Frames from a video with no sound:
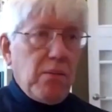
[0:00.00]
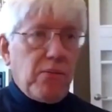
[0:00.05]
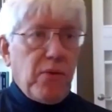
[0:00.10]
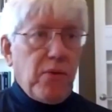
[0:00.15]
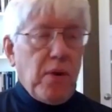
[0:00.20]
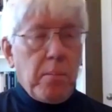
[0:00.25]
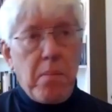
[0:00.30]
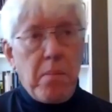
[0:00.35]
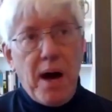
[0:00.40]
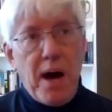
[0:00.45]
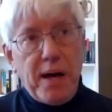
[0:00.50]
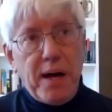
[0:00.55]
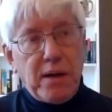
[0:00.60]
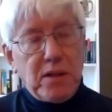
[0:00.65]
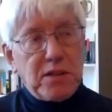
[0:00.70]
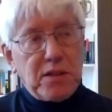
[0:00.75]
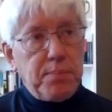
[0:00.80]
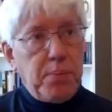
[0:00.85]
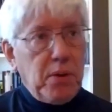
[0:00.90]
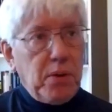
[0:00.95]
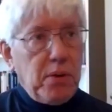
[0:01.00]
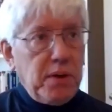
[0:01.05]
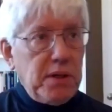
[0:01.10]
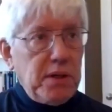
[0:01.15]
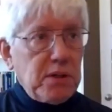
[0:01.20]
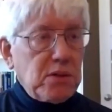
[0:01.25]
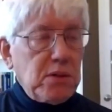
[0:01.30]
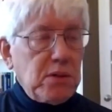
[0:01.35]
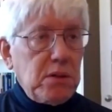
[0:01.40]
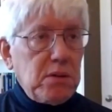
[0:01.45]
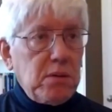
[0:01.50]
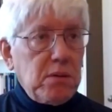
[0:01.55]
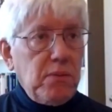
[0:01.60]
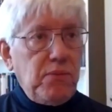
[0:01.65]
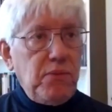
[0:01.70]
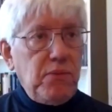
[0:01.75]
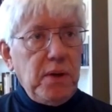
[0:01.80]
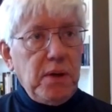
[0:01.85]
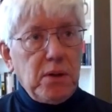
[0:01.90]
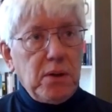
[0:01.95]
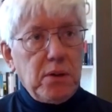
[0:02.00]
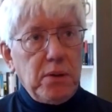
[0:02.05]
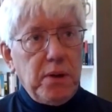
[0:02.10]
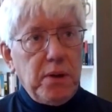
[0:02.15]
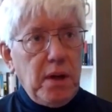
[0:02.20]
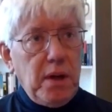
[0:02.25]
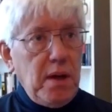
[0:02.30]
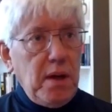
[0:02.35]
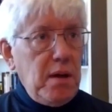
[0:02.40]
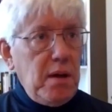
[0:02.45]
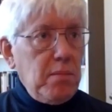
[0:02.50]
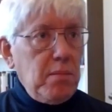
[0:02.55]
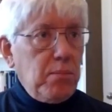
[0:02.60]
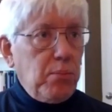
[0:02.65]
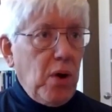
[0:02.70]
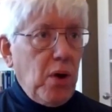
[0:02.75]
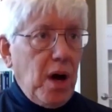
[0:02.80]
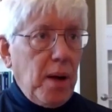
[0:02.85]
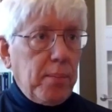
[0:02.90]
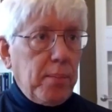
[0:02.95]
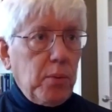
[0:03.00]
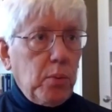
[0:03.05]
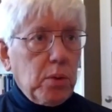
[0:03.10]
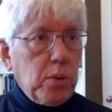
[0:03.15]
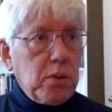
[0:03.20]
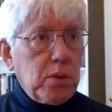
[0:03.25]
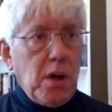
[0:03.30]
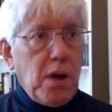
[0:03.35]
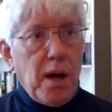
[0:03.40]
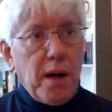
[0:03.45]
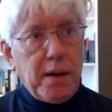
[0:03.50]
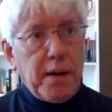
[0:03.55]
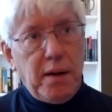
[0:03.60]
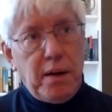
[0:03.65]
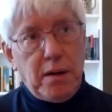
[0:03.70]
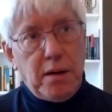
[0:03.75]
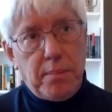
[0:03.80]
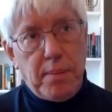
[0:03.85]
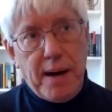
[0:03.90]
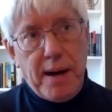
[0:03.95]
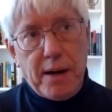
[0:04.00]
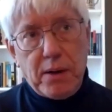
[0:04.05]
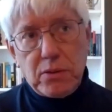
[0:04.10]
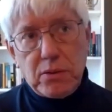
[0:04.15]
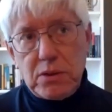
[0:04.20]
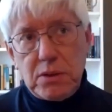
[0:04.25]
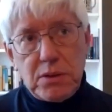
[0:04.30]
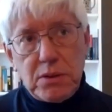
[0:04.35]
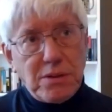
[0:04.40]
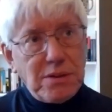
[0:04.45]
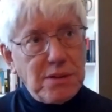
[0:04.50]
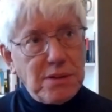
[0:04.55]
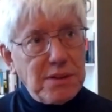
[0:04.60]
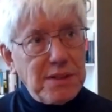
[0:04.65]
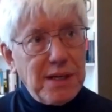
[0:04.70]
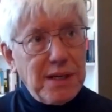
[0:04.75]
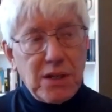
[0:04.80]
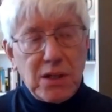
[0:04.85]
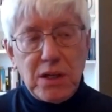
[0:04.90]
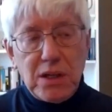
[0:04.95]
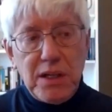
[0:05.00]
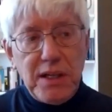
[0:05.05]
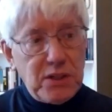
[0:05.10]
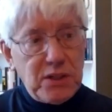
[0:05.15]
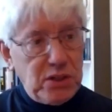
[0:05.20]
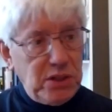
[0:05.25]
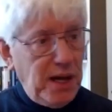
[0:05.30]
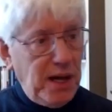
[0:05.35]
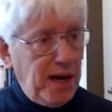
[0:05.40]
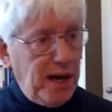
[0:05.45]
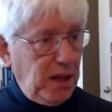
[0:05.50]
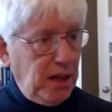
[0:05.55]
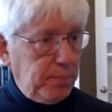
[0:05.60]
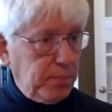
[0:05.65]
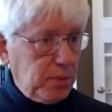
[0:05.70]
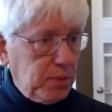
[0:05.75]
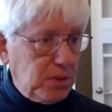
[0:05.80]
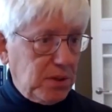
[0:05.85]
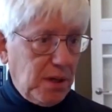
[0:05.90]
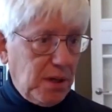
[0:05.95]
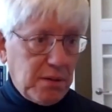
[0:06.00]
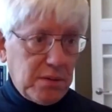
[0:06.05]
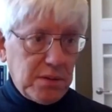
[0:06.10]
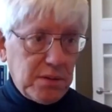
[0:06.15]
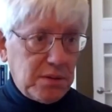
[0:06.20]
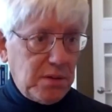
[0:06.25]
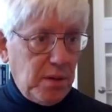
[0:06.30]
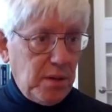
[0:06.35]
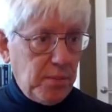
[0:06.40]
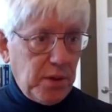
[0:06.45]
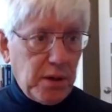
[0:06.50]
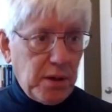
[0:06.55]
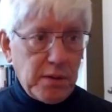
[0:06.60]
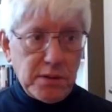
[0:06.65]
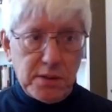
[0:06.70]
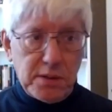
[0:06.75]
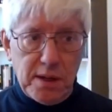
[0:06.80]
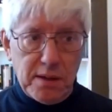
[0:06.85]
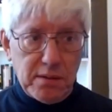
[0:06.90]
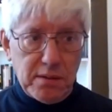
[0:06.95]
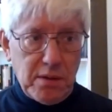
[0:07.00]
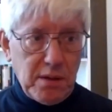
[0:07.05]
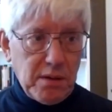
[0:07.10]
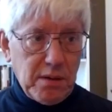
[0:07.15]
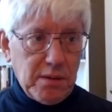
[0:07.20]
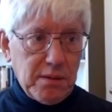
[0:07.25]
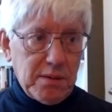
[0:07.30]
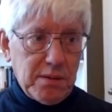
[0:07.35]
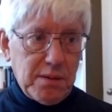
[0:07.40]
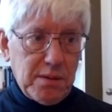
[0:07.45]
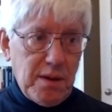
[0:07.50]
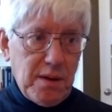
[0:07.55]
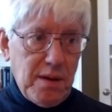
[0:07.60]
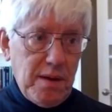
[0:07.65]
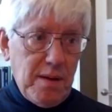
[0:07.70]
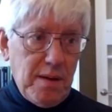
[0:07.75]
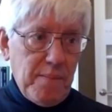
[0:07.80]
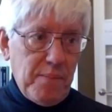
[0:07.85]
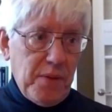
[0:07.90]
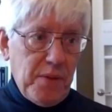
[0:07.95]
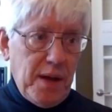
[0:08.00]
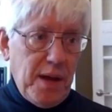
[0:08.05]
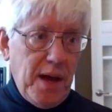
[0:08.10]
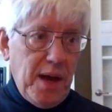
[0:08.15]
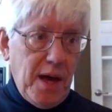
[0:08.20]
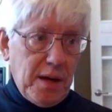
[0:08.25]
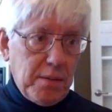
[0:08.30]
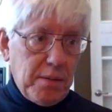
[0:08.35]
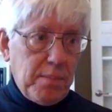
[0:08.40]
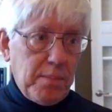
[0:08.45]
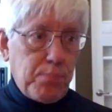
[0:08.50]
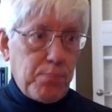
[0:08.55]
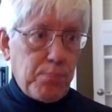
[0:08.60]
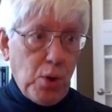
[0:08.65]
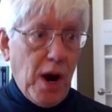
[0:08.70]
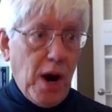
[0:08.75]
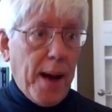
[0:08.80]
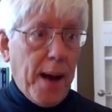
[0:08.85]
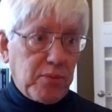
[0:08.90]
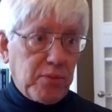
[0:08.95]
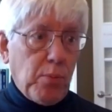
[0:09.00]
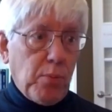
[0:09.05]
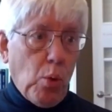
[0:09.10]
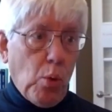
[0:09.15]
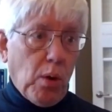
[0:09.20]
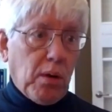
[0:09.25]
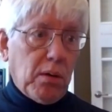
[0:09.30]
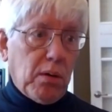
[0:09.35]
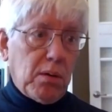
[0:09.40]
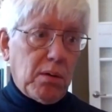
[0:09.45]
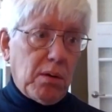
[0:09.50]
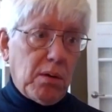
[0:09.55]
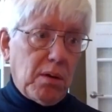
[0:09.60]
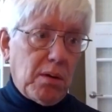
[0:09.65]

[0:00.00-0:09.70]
from my experience in the field, probably we're talking about at least 90% of the seminaries out there, and perhaps more.